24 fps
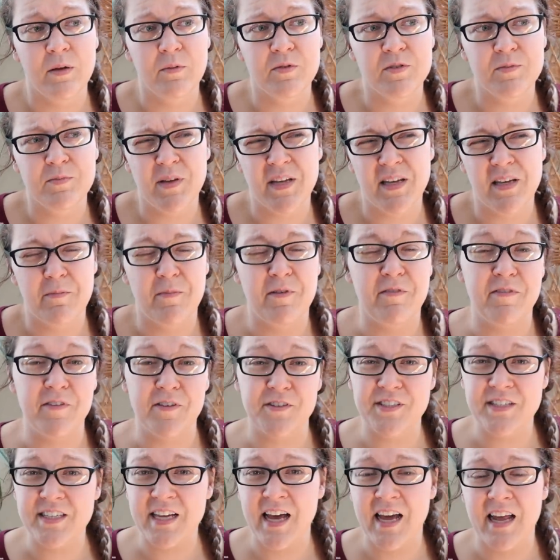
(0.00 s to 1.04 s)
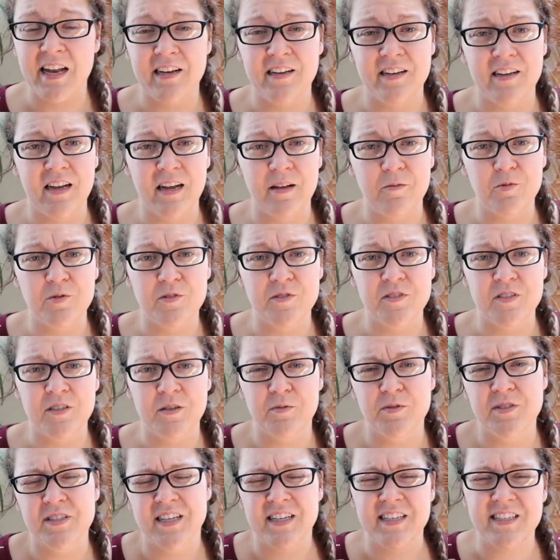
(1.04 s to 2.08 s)
it was making me feel sad and it was
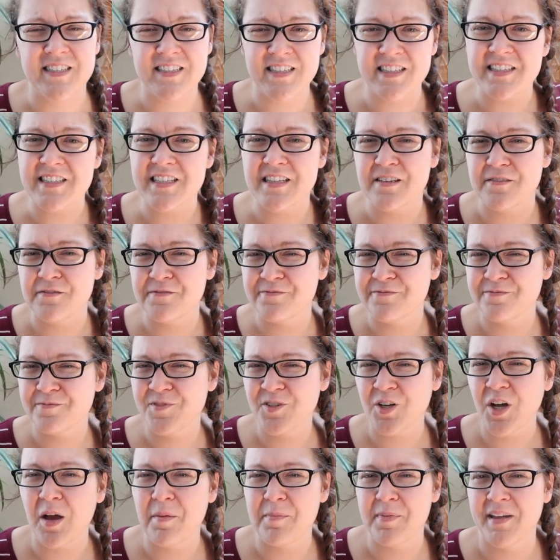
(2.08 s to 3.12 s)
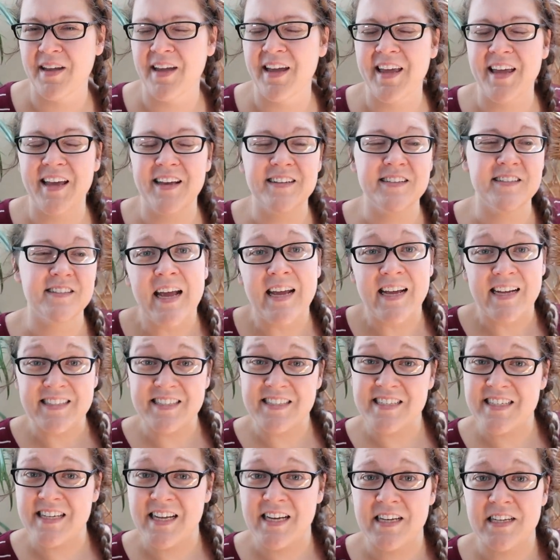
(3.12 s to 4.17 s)
like a sensitive topic, I guess. I
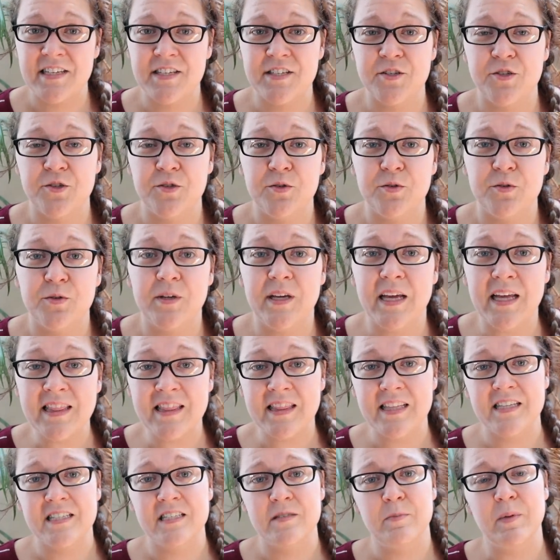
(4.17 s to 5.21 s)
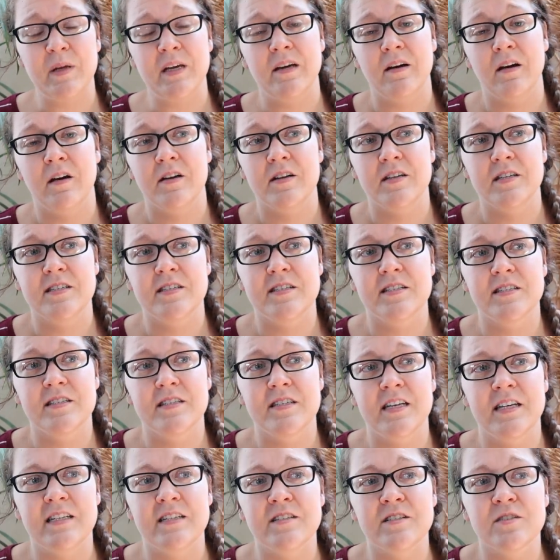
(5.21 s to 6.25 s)
hesitated to get this because
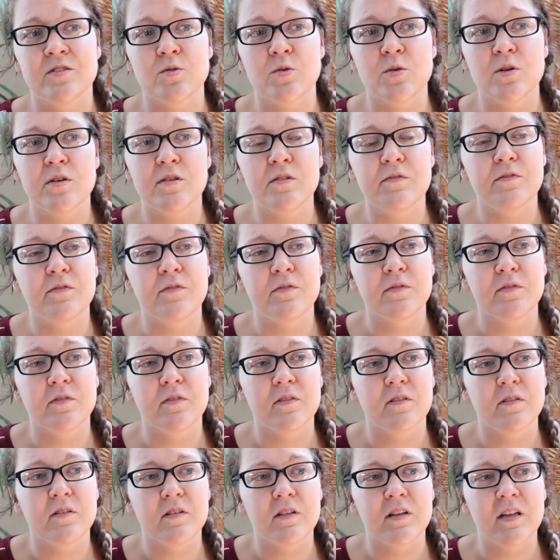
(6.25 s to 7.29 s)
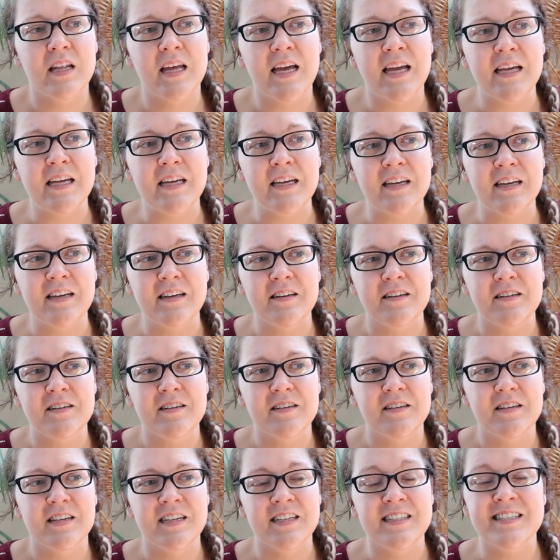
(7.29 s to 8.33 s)
it's sort of like,
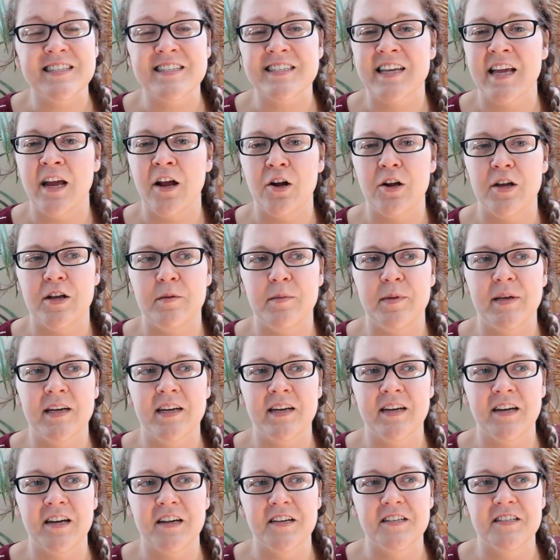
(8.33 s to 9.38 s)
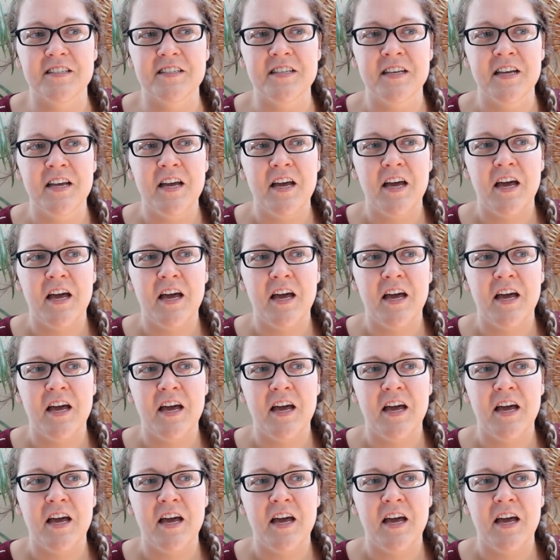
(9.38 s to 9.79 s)
it's scary because